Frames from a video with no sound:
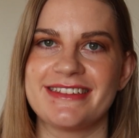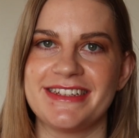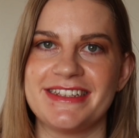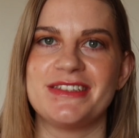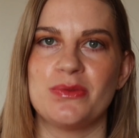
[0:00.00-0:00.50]

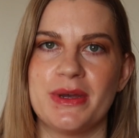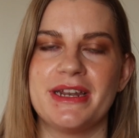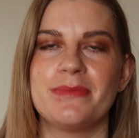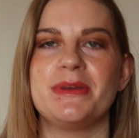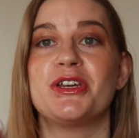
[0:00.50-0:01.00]
this is the
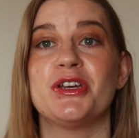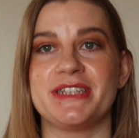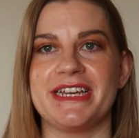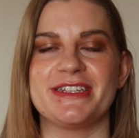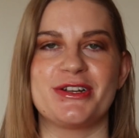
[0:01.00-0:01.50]
winner because
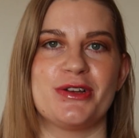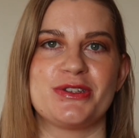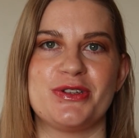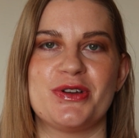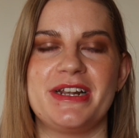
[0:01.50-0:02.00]
it is a
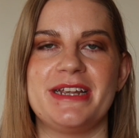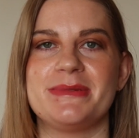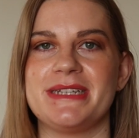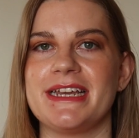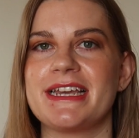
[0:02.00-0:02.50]
gloss and not a
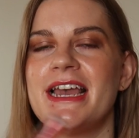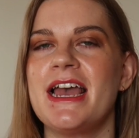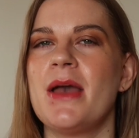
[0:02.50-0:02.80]
lipstick.